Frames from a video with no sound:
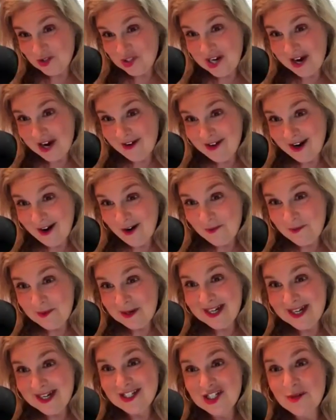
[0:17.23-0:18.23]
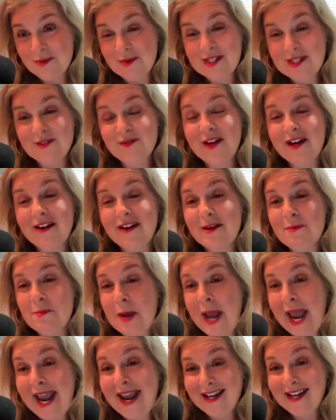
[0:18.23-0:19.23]
extra shout out because she was
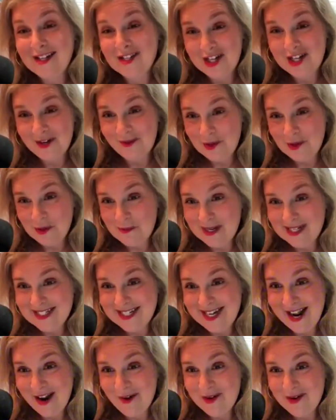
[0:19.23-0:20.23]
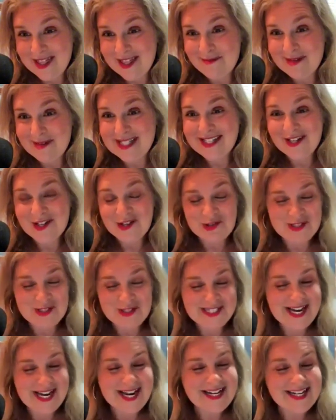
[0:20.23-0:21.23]
very patient with me today with a
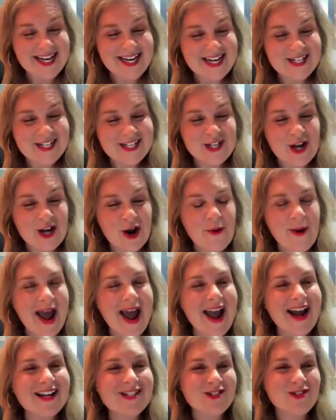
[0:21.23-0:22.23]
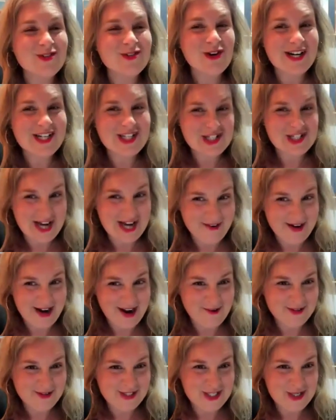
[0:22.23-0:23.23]
misunderstanding. So, extra
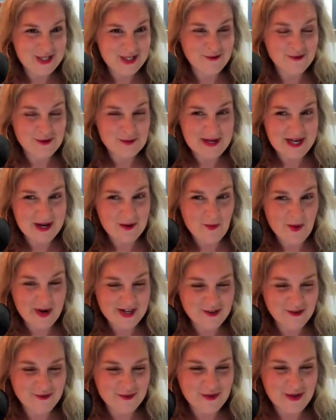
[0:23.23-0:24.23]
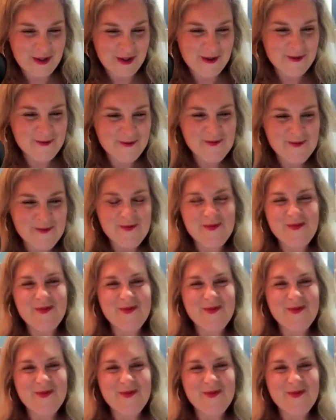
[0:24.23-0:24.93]
shout out to you for being wonderful.